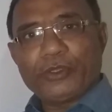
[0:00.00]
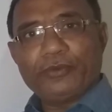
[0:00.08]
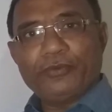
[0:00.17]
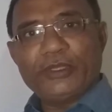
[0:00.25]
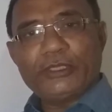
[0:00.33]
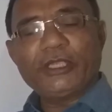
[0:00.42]

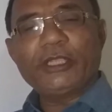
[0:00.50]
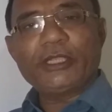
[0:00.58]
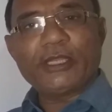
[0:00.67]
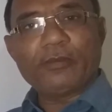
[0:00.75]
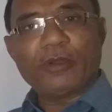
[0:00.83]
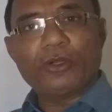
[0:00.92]
we
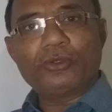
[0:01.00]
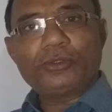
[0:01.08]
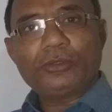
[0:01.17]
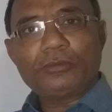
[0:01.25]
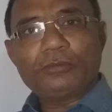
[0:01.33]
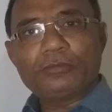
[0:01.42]
think
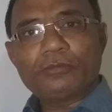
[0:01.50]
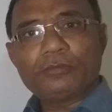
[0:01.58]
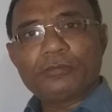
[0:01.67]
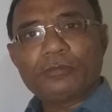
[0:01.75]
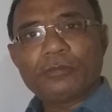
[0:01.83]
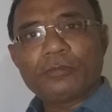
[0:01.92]
about
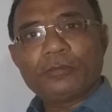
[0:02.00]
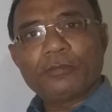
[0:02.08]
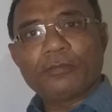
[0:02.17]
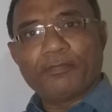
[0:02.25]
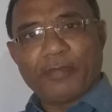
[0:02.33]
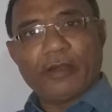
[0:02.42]

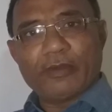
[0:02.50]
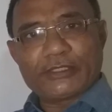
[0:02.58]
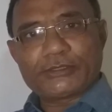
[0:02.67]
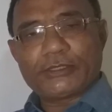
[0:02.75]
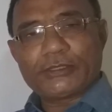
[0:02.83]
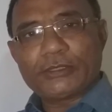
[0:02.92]

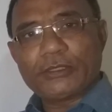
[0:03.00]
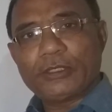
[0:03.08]
powers.